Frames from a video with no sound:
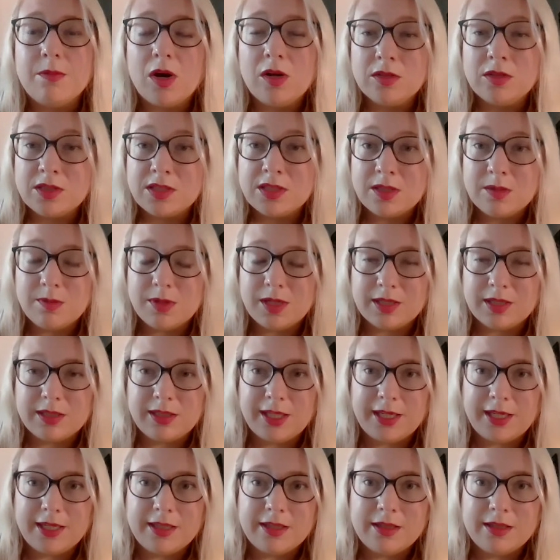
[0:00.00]

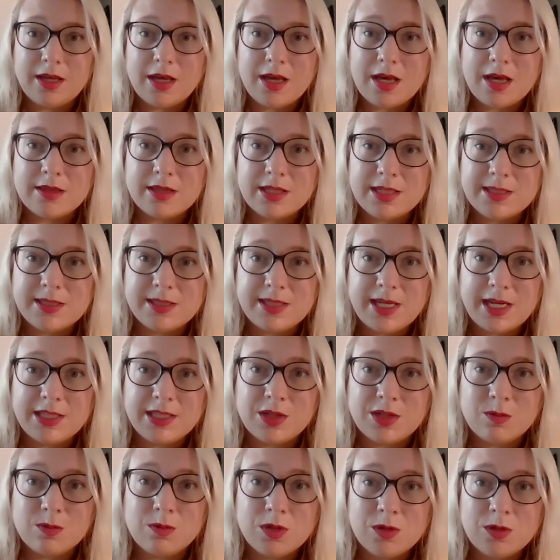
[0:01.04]
Ultimately, these
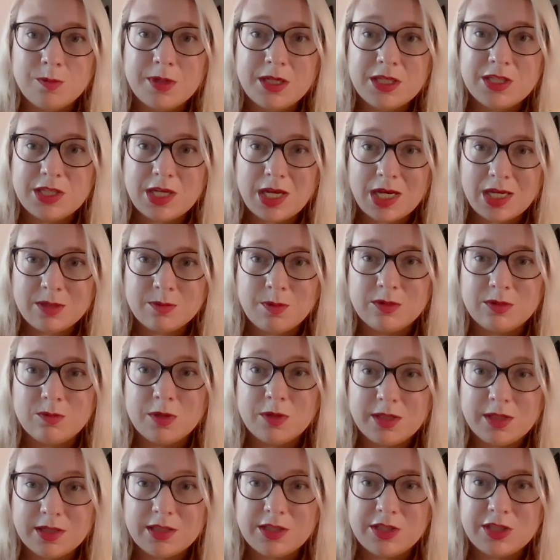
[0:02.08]
data will be shared
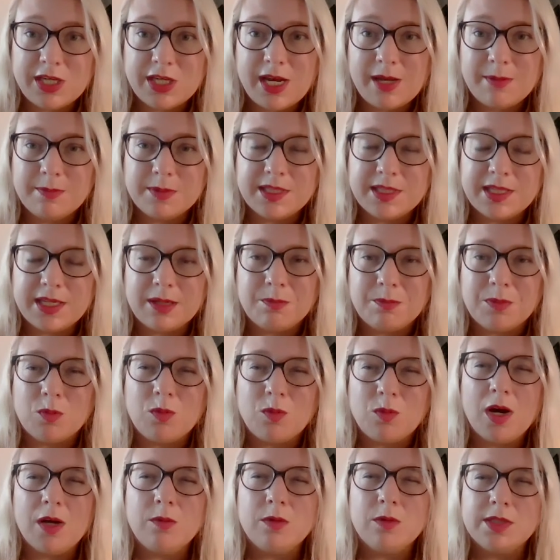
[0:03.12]
with the GMC. But
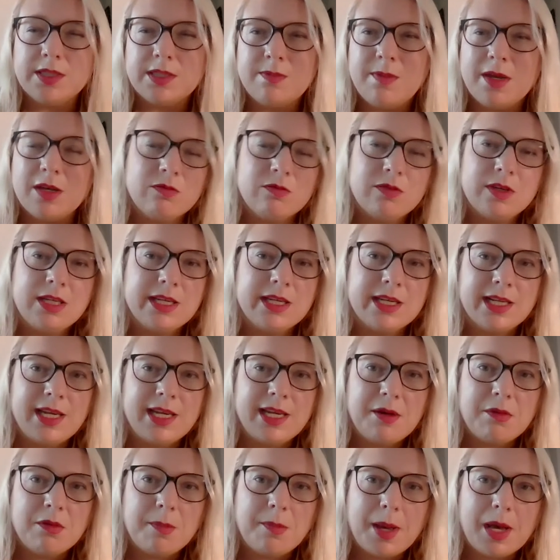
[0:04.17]
what I want to make really
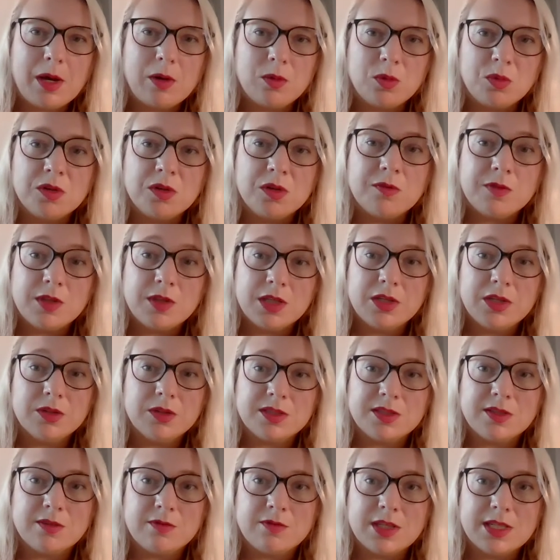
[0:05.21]
clear about all of the
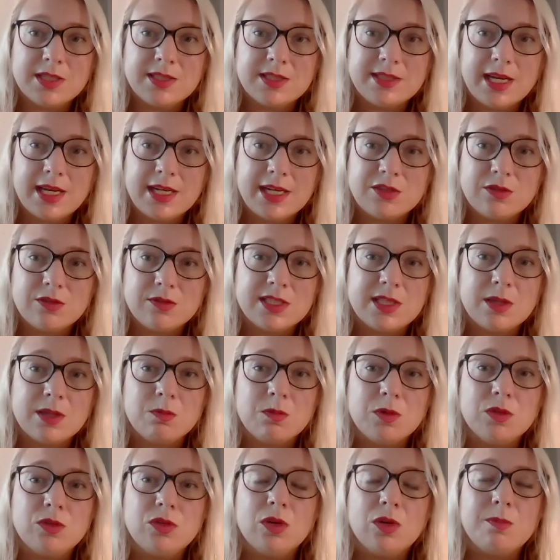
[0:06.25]
use of this data is it
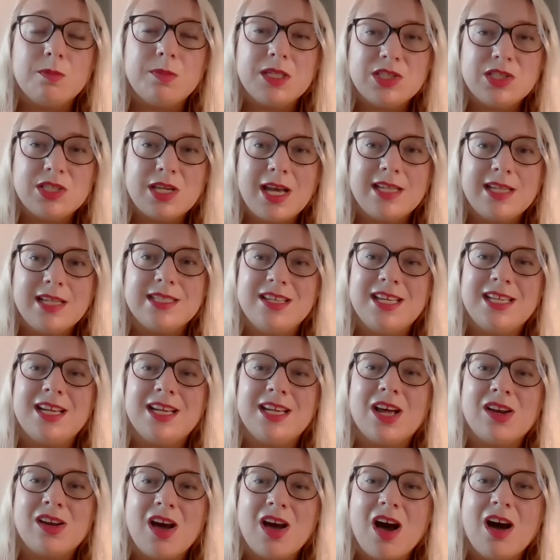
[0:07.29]
will not be shared in
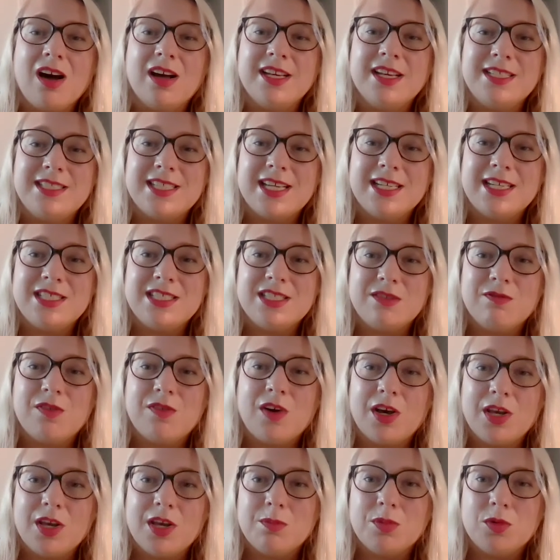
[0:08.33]
an
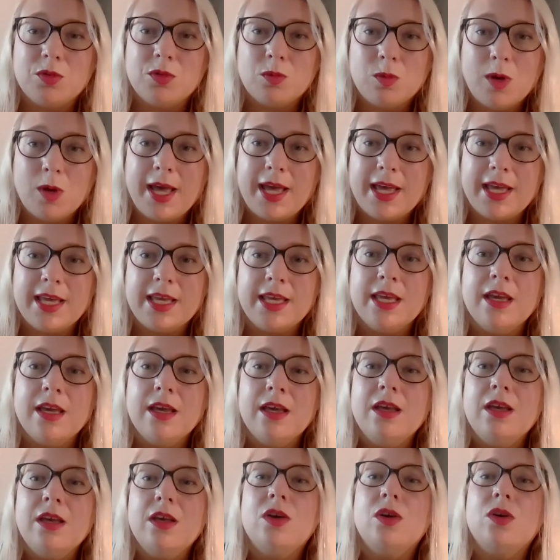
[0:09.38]
identifiable way
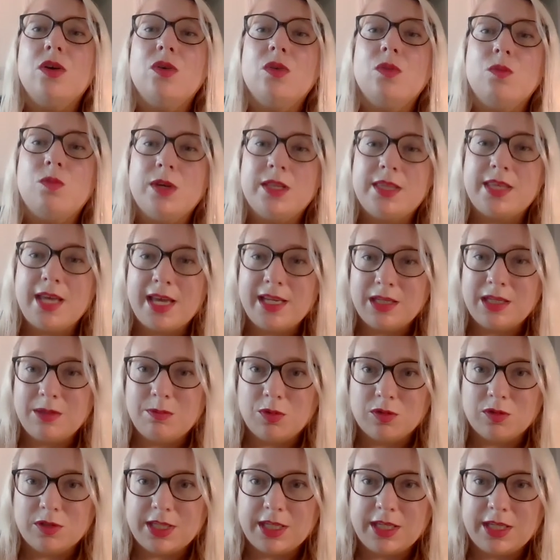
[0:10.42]
with
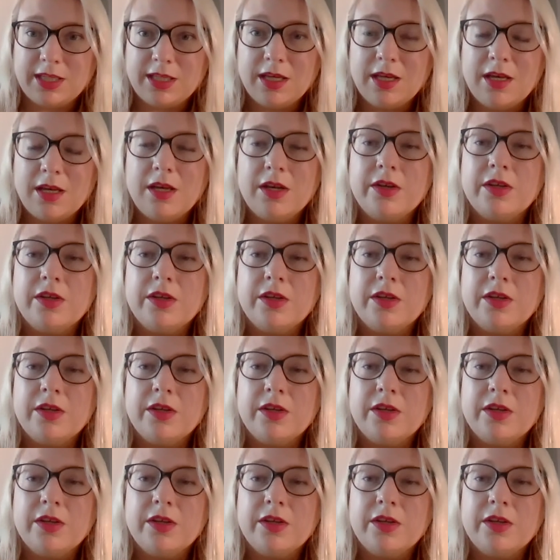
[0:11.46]
anybody.